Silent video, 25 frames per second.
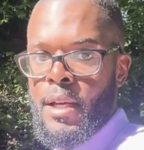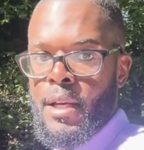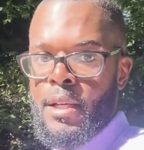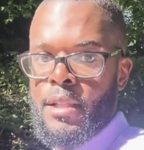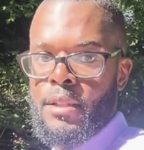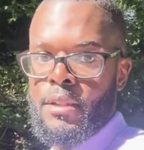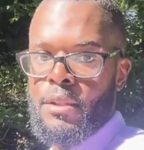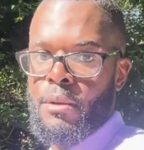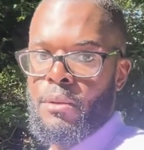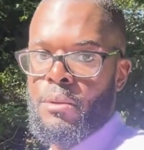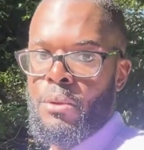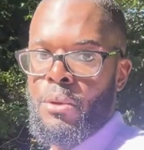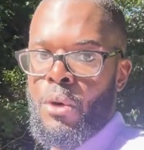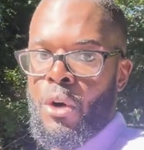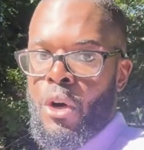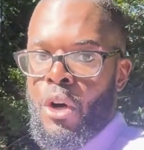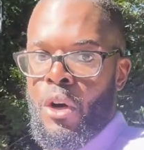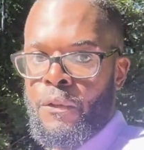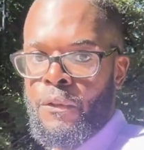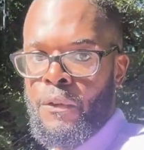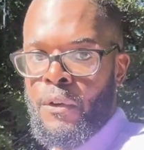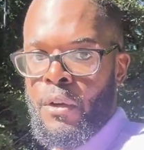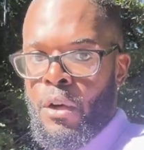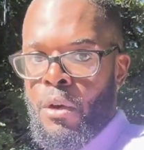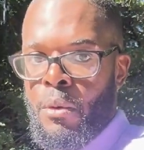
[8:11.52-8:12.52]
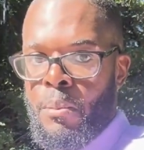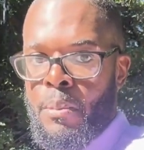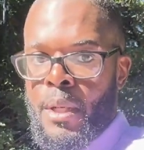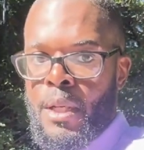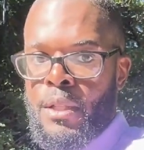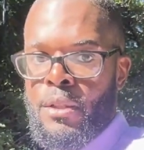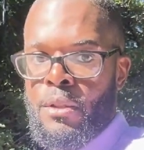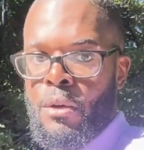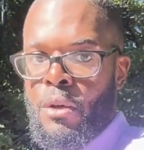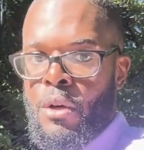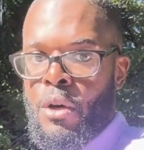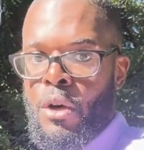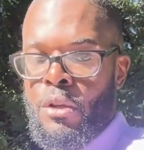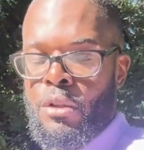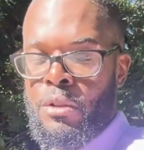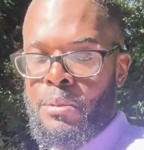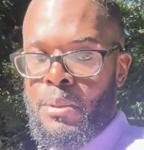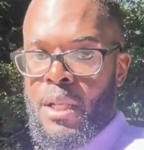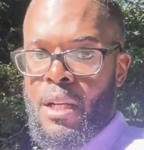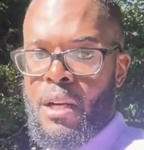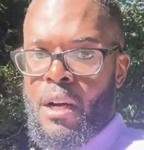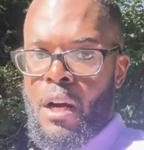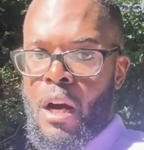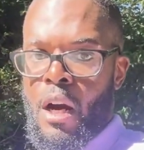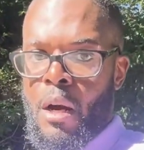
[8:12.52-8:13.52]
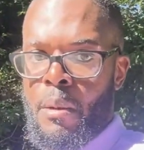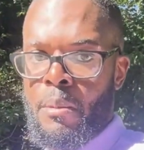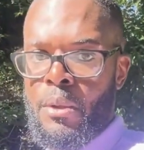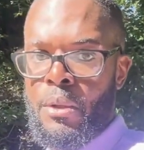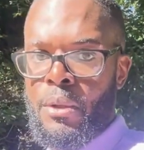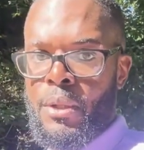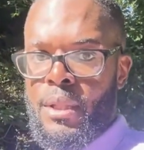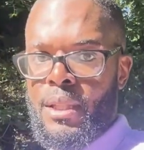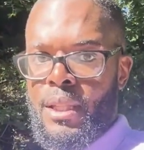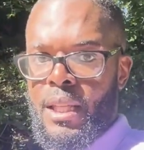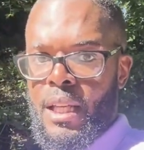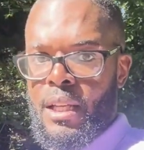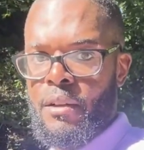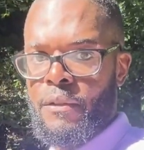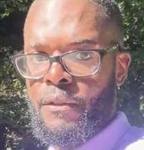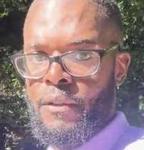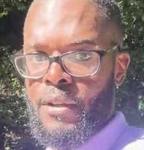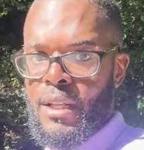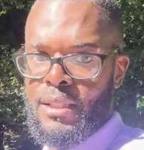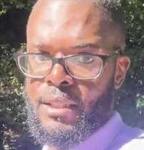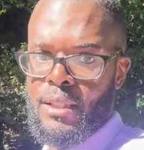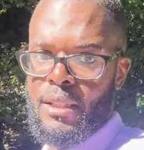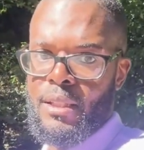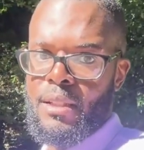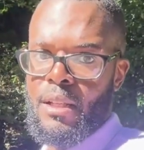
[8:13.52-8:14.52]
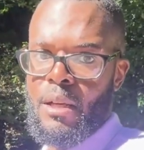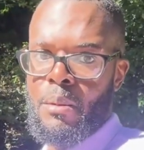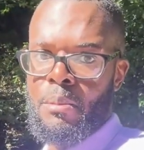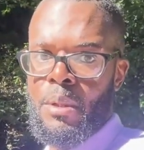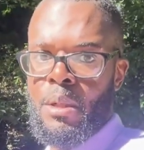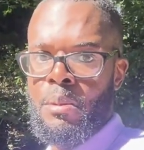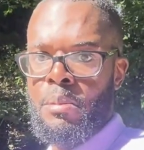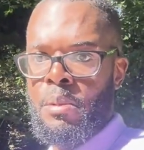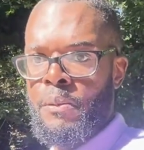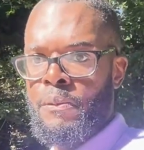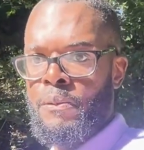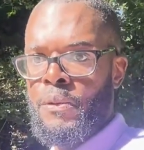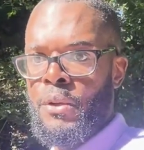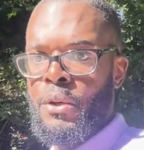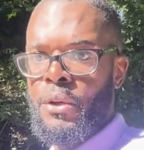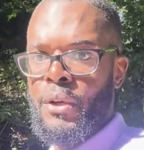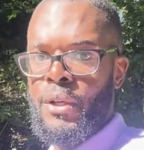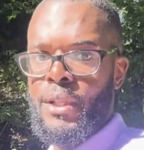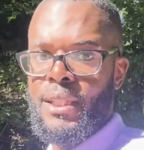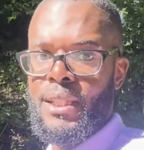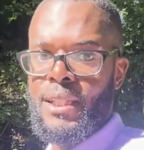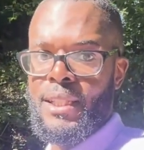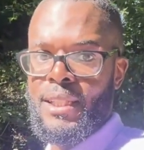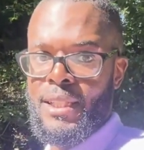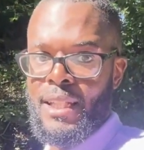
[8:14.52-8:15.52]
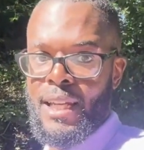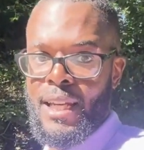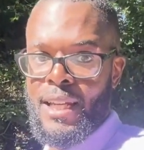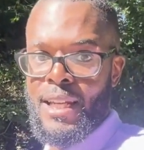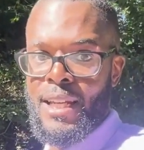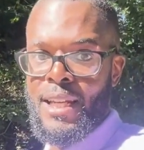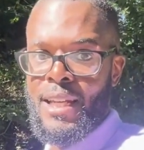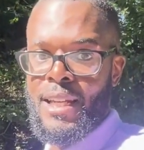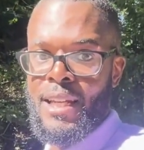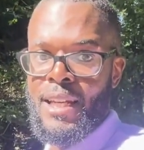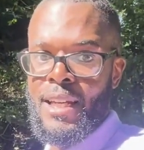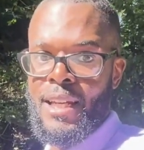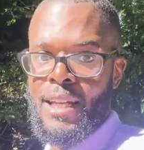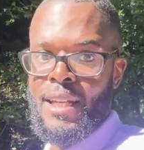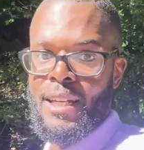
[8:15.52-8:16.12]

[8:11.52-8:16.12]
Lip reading: Showing you off a little bit. So Cold Spring Harbor, you can think of it as a suburb of New York City.